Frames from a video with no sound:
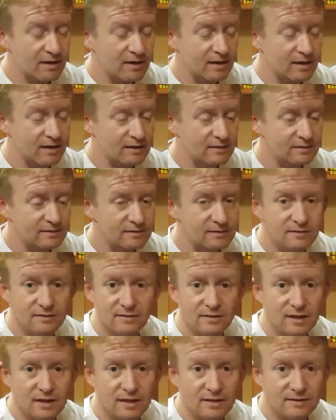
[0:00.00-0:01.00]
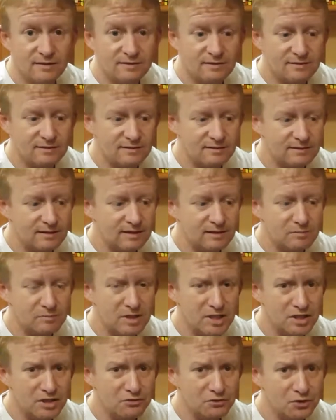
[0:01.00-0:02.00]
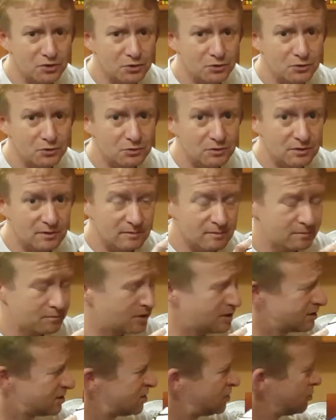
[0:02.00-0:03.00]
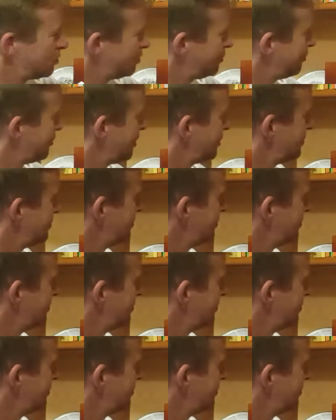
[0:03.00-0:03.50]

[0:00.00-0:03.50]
And yeah, it takes minutes for you, but it's still good fun.